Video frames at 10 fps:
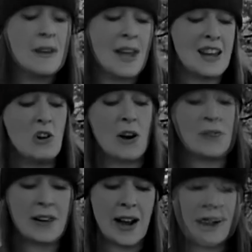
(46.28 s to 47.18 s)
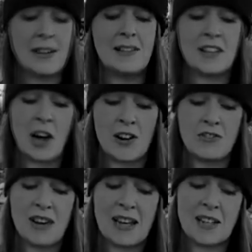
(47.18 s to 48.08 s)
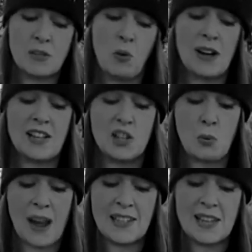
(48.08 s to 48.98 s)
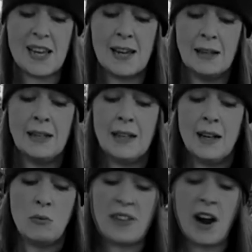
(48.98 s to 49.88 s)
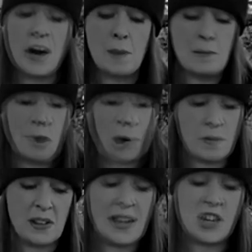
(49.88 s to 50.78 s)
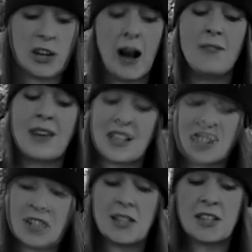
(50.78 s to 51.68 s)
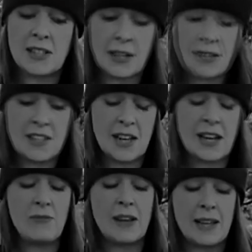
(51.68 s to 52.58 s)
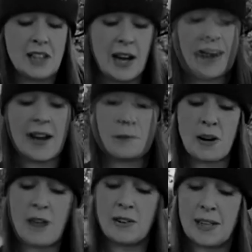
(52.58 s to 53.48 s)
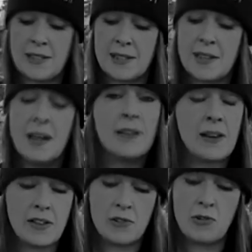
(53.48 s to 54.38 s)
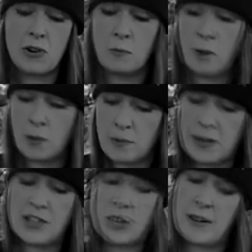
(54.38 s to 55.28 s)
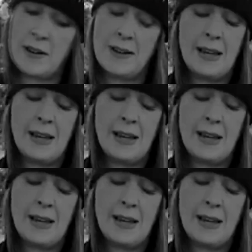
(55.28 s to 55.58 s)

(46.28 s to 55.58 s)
In Northern Ireland, the current rate is 1 in 20, with the urban population having a statistically significant higher prevalence than the rural population.